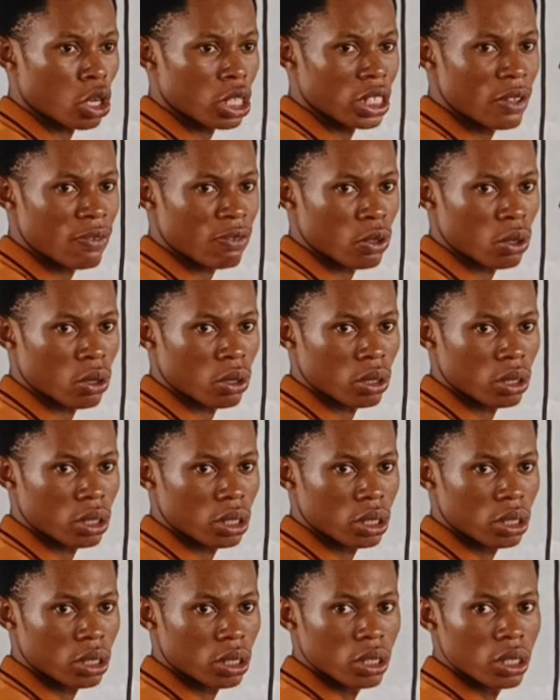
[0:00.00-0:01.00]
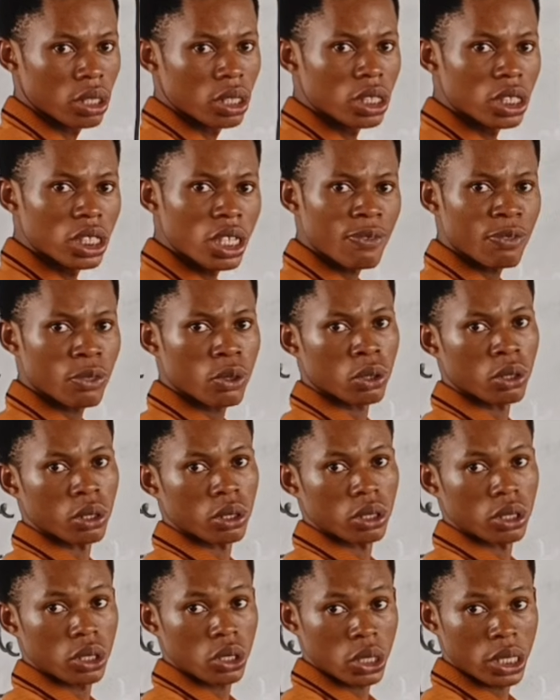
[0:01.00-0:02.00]
or a diphthong?
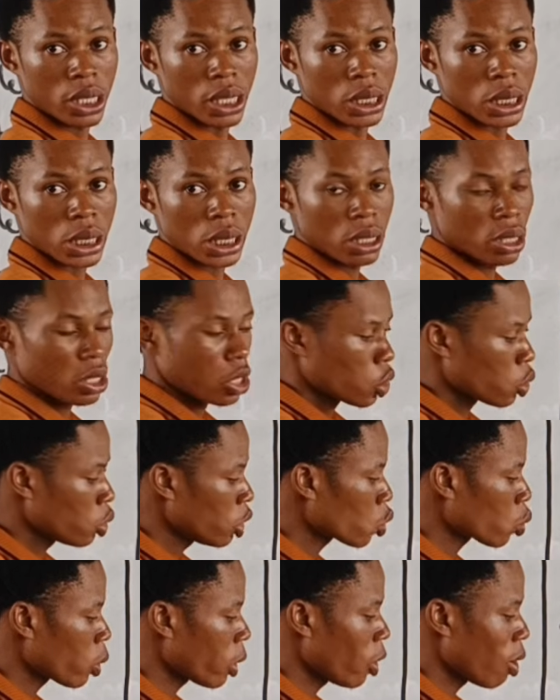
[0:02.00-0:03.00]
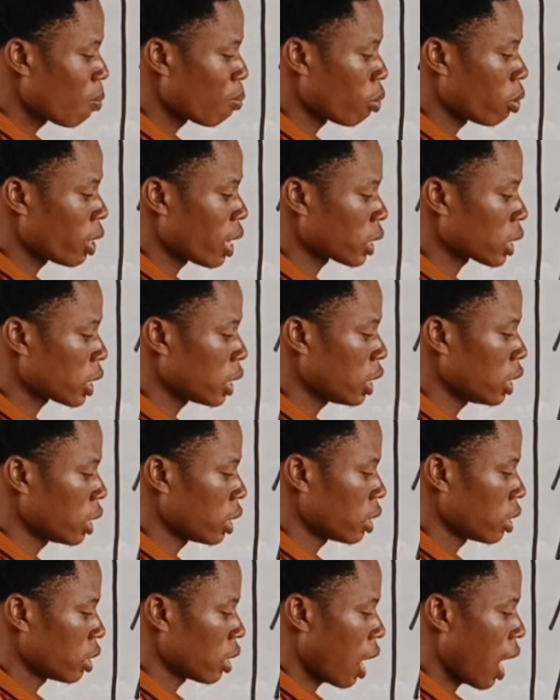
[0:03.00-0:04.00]
Diphthong. Do you get? So this one you're pronouncing
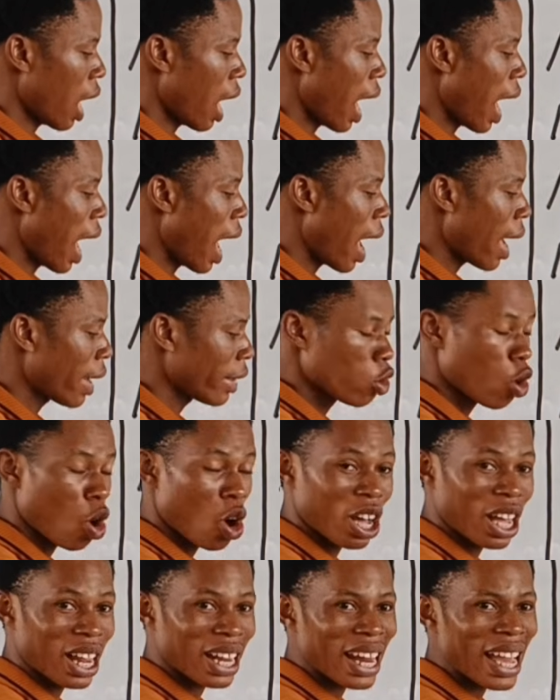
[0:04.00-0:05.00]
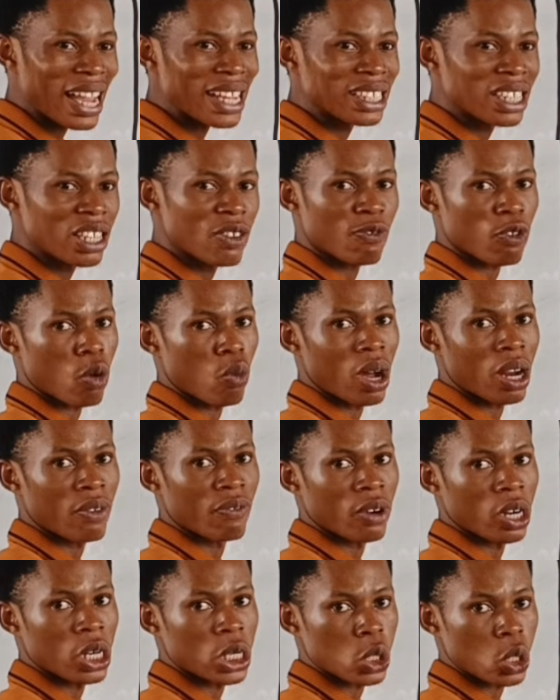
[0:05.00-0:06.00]
in I, you're gliding from one
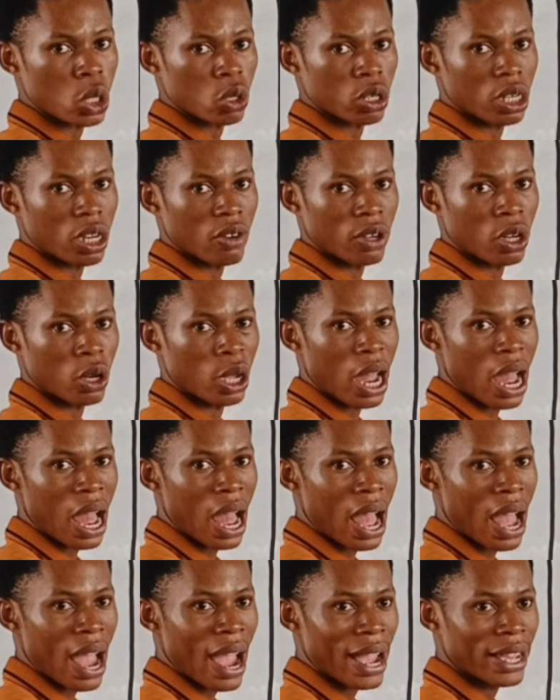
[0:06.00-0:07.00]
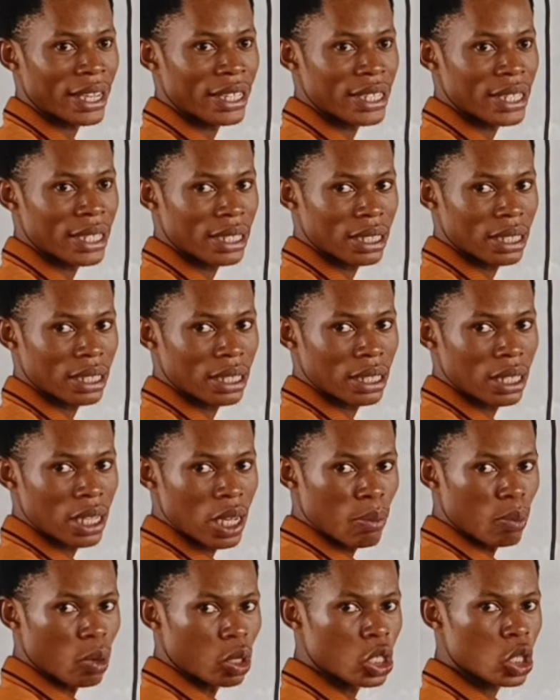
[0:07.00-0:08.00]
vowel to another vowel. I.
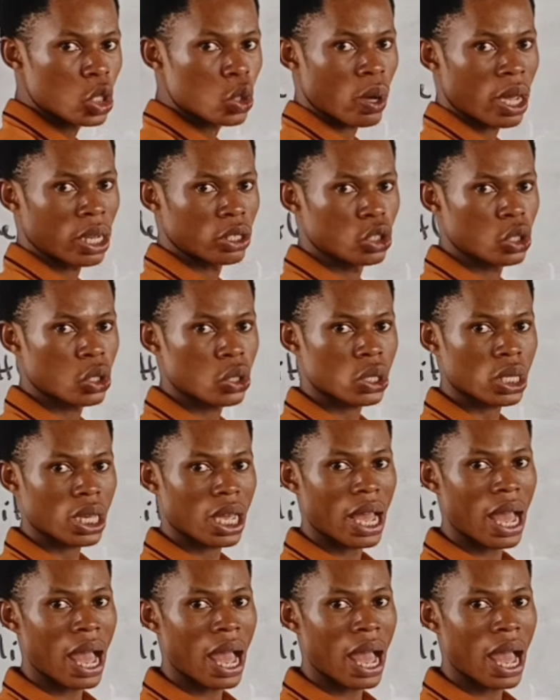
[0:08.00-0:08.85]
But this one just